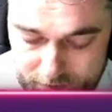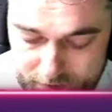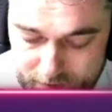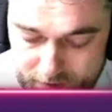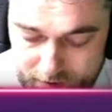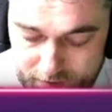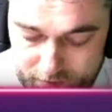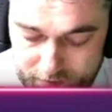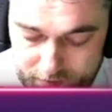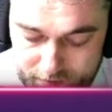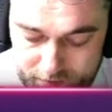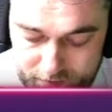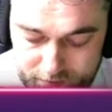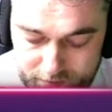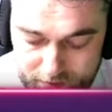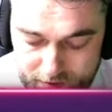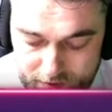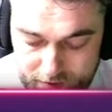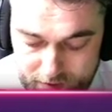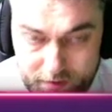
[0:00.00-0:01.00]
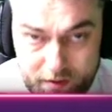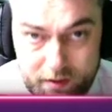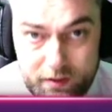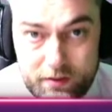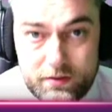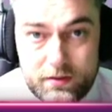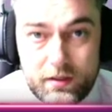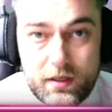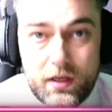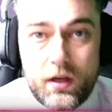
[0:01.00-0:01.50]
and this and
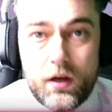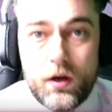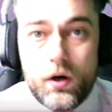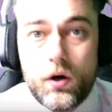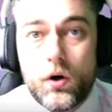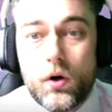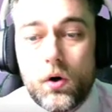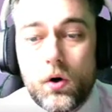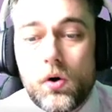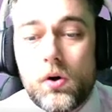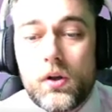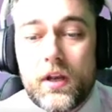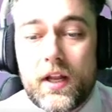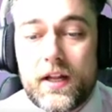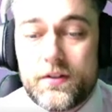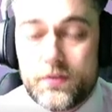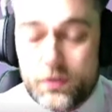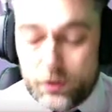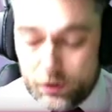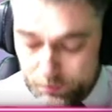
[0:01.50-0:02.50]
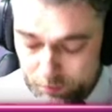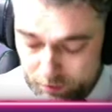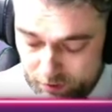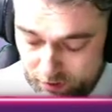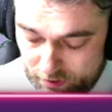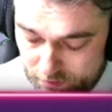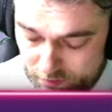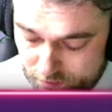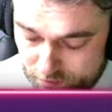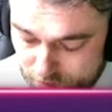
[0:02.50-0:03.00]
this, all adds up
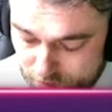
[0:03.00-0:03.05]
to